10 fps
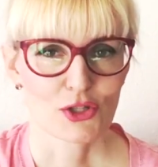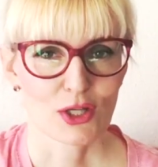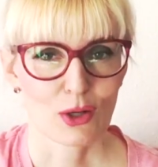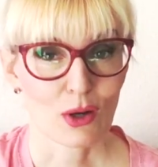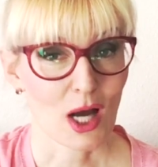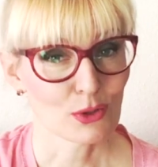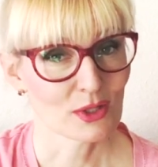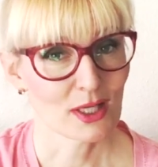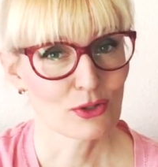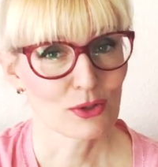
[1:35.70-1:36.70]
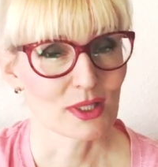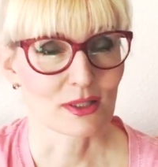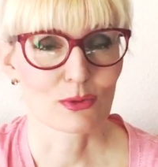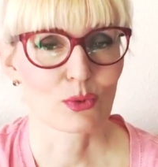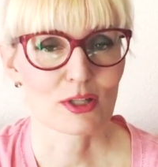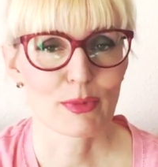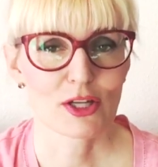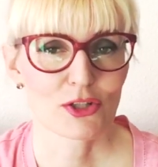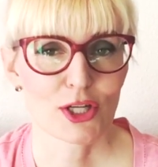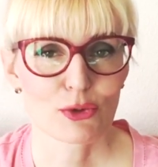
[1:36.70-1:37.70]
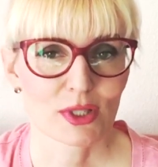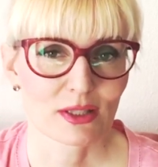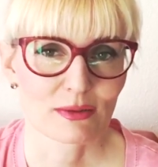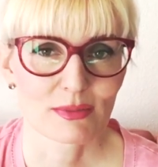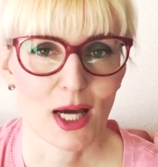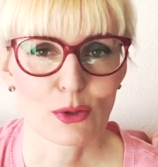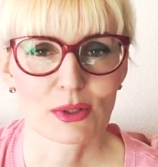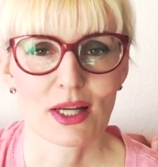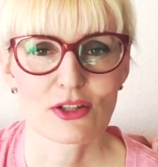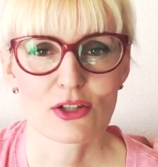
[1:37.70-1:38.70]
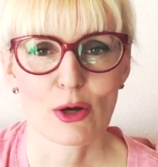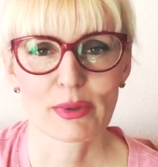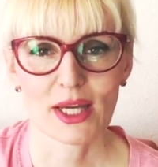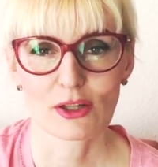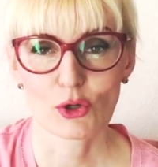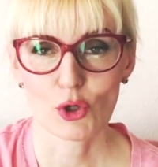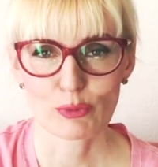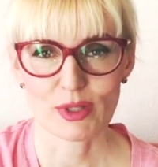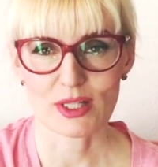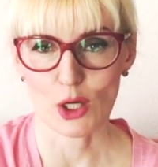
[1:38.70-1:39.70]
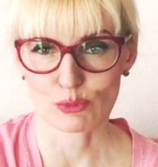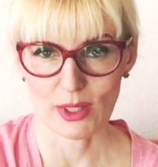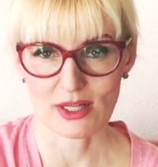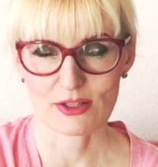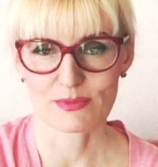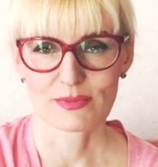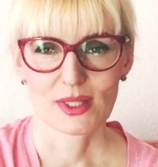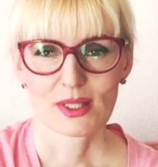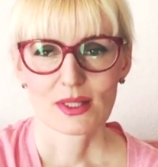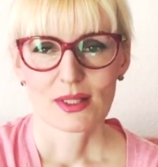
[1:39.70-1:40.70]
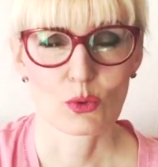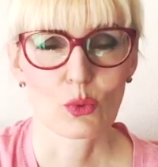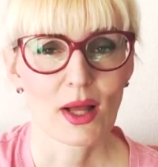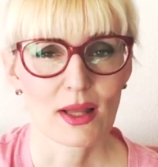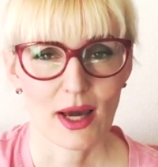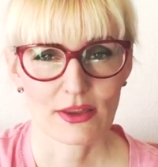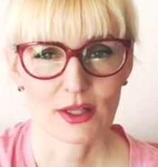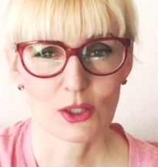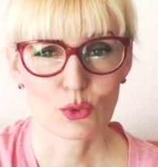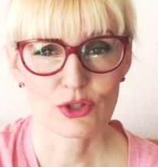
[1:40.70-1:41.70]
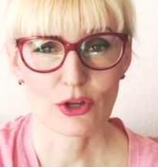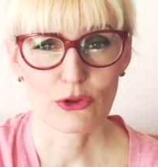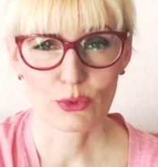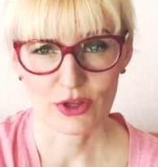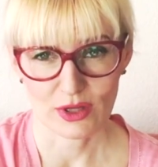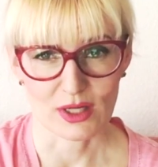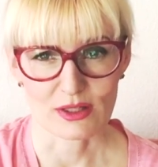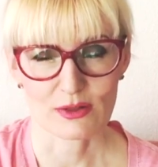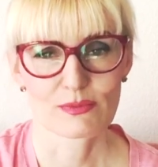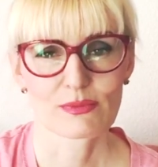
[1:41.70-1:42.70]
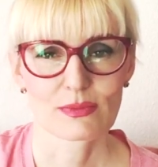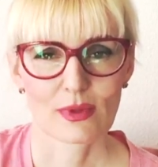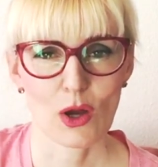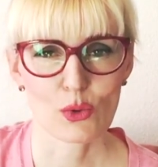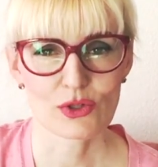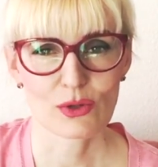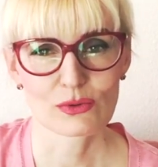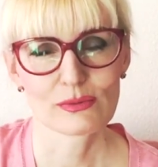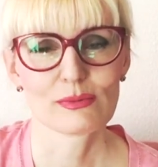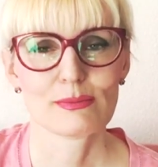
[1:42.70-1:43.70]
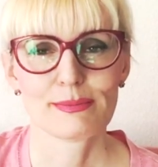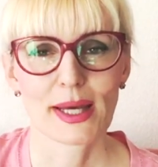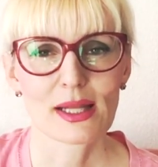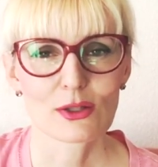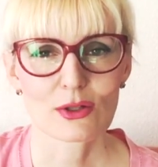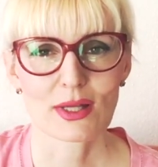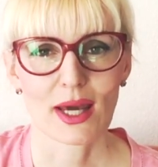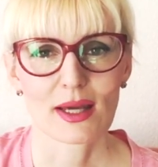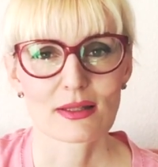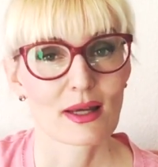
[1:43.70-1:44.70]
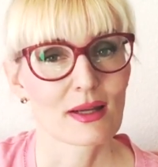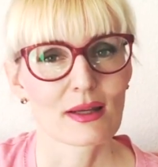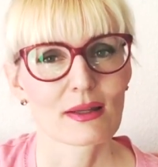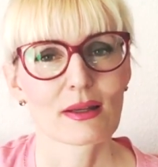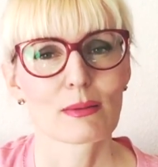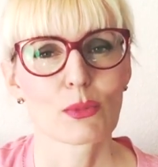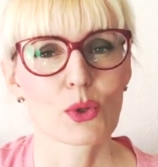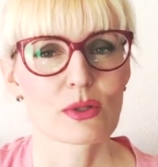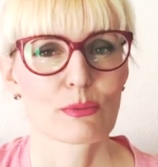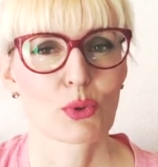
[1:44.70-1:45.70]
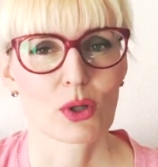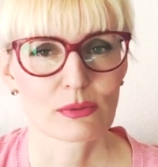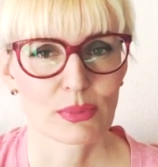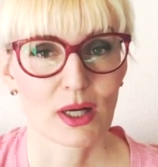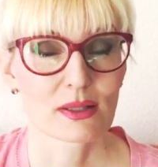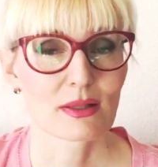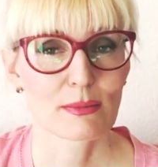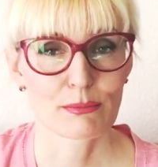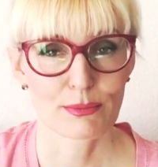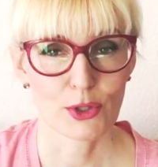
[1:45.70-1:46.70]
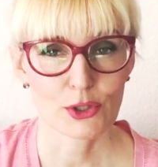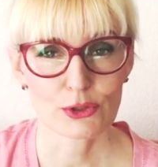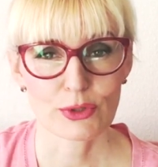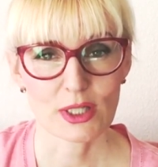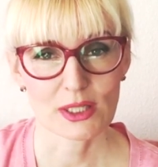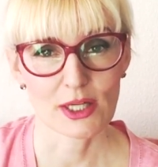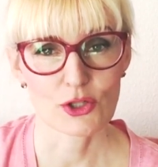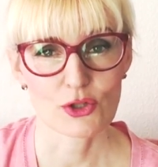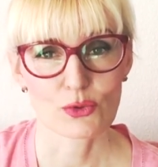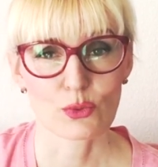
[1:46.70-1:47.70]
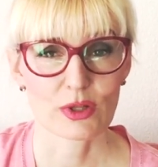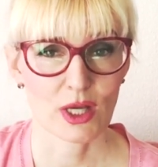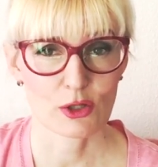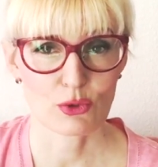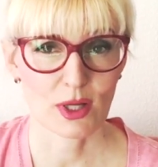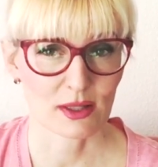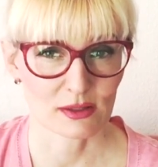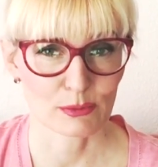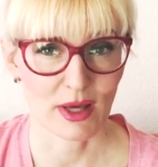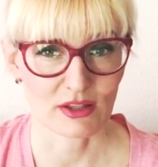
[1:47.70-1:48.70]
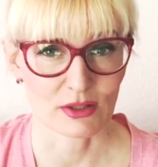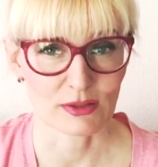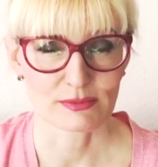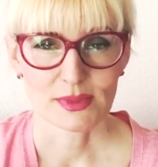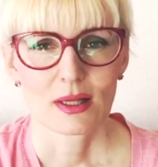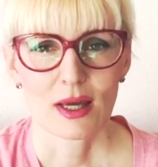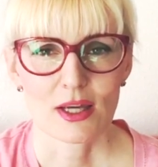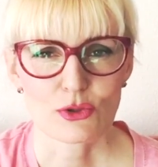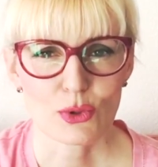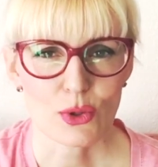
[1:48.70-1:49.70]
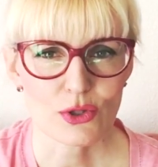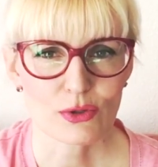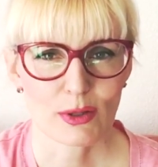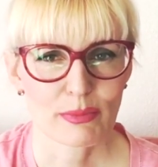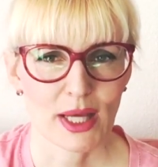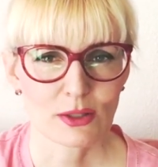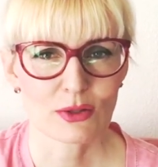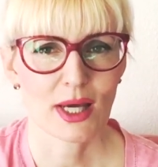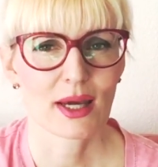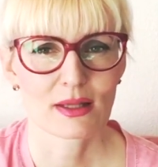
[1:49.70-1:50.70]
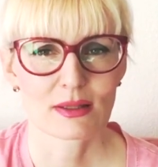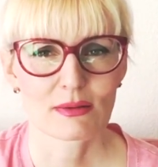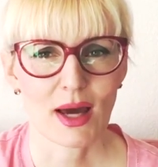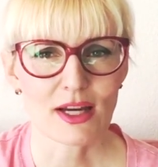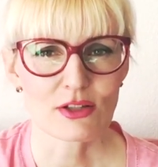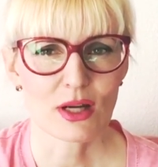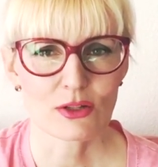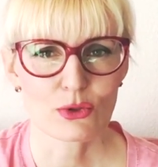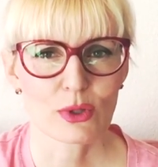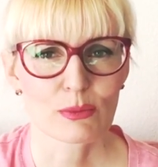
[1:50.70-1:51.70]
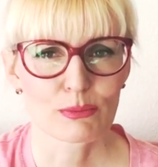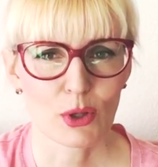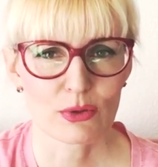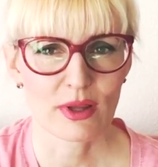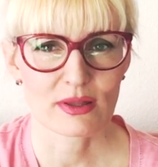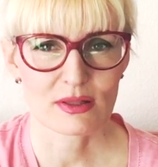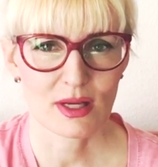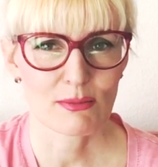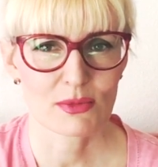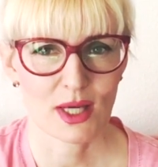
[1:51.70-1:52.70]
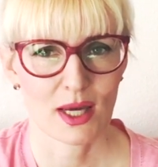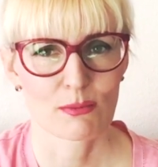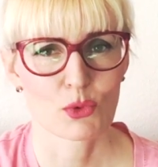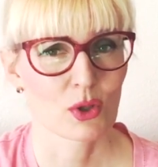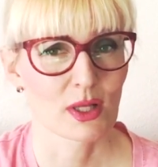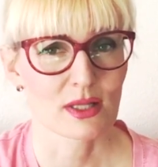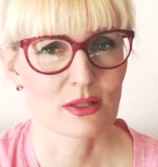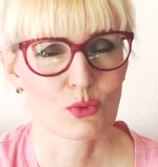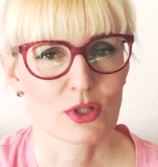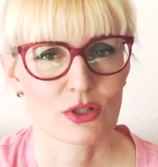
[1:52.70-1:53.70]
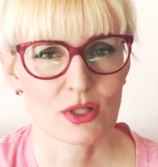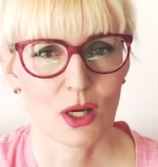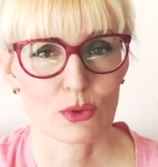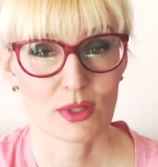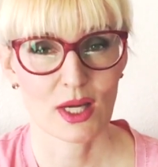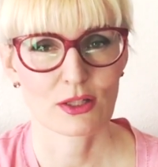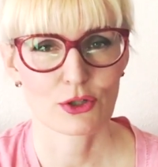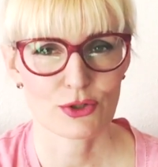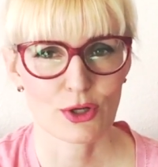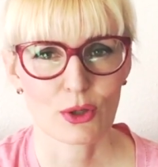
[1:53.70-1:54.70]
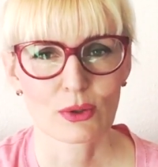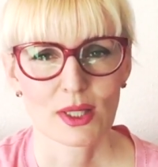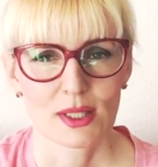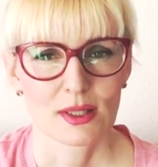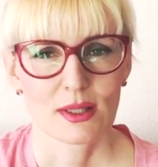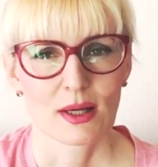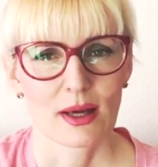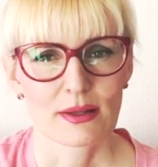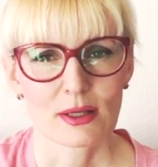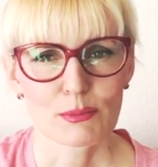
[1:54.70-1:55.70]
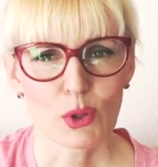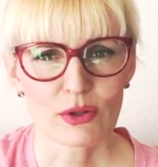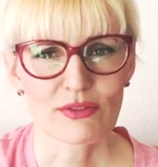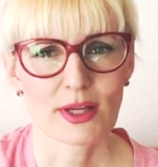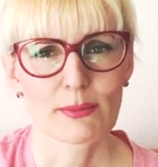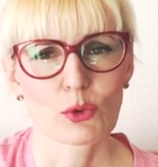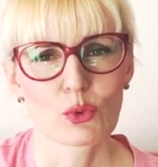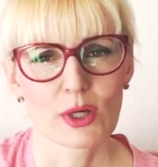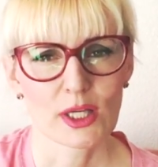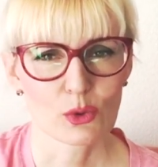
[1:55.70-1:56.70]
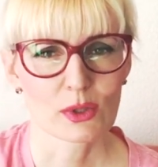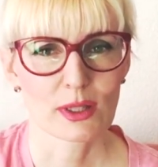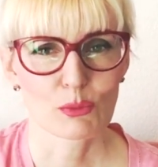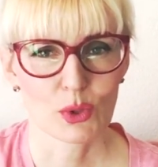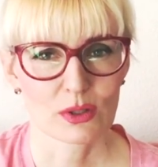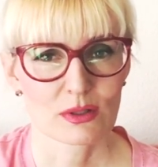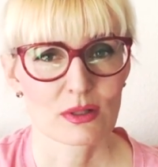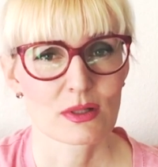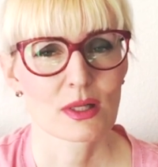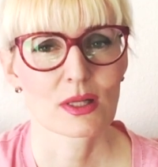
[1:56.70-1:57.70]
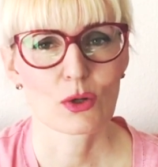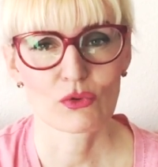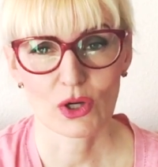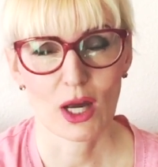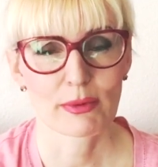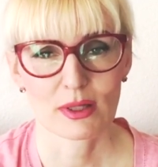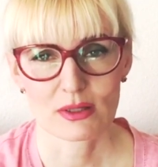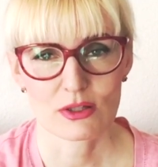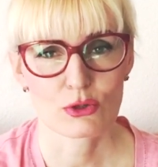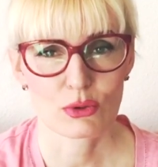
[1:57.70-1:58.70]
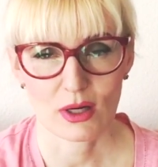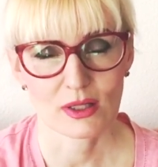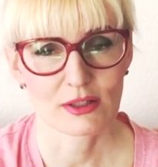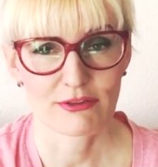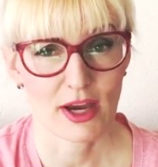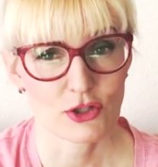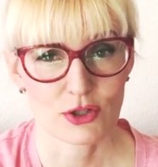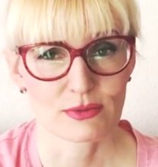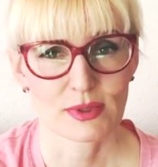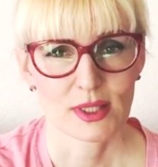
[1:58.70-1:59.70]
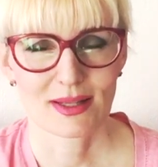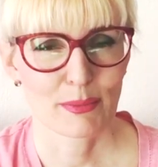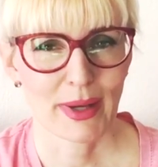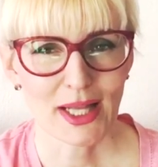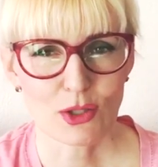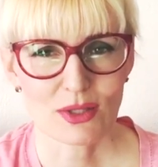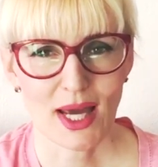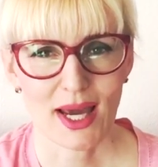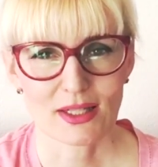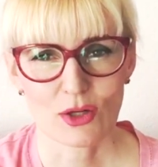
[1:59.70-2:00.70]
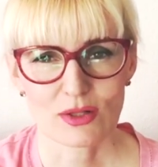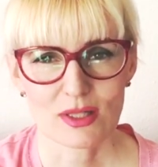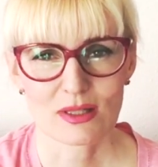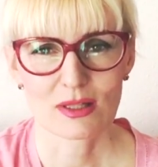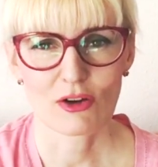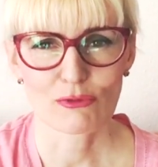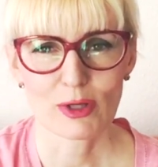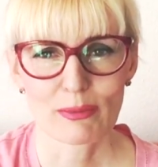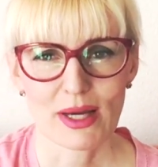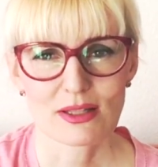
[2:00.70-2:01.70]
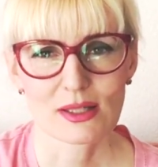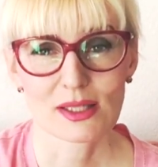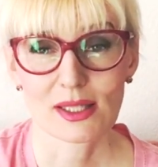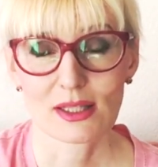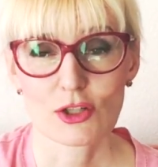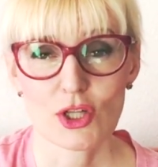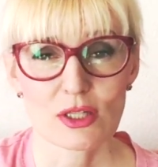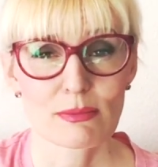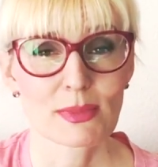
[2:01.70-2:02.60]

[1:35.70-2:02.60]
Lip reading: So how did I do it? What's my secret? How did I stop getting herpes outbreaks? Well, I think it was 3 things. Ozone, Paleo diet, and I think the most important part, mercury chelation with the Andrew Cutler method. As to ozone and paleo diet, I started doing both at the same time, more or less, which is now 10 years ago. I think both of them were equally important in overcoming this chronic infection. The paleo diet consisted of me basically eating just